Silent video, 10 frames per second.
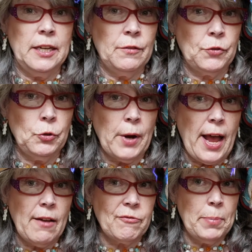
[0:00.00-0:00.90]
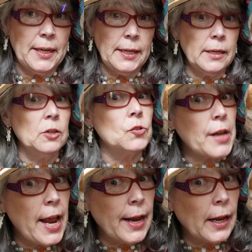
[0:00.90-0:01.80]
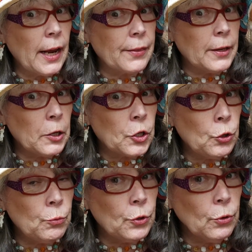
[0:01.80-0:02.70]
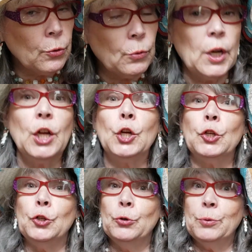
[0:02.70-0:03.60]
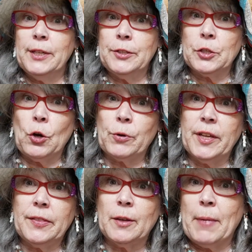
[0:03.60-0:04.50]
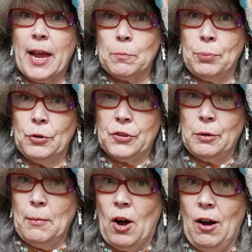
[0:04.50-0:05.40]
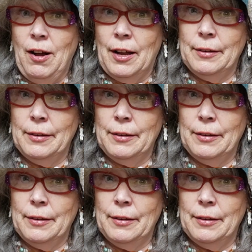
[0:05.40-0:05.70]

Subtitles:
If you have bunny ears, and I think you do, you need to go get them and put them on.